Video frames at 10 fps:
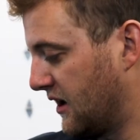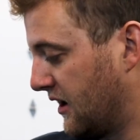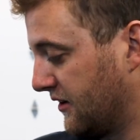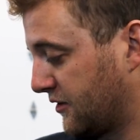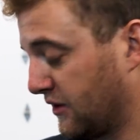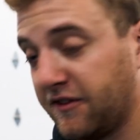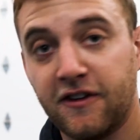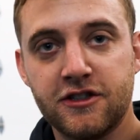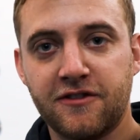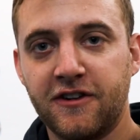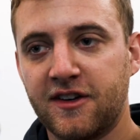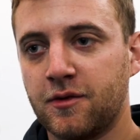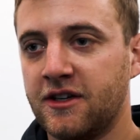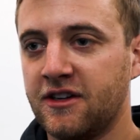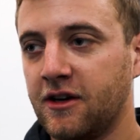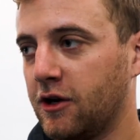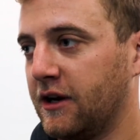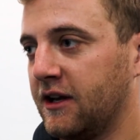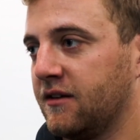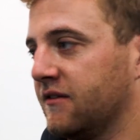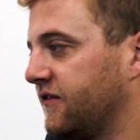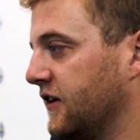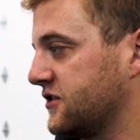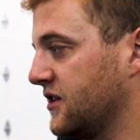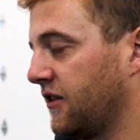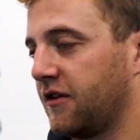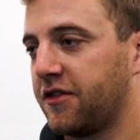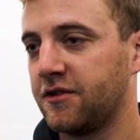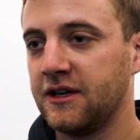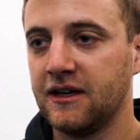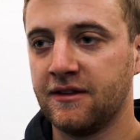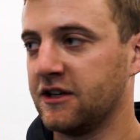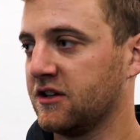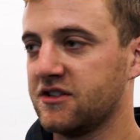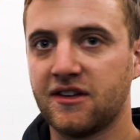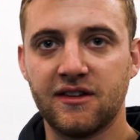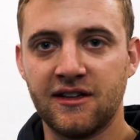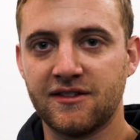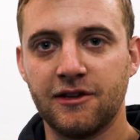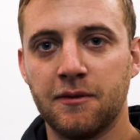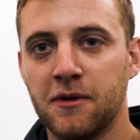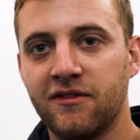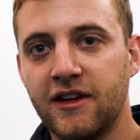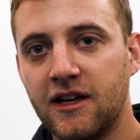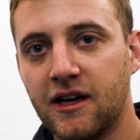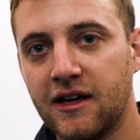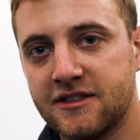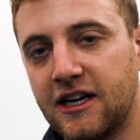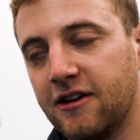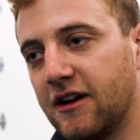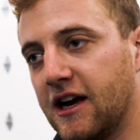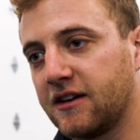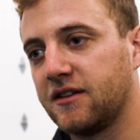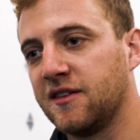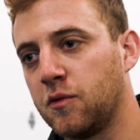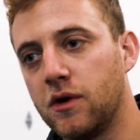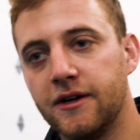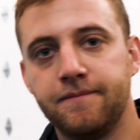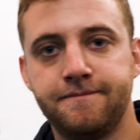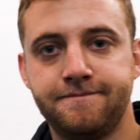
so once you finish the first one, you can go ahead and finish the other three, and then you can just easily remove the entire rack as one.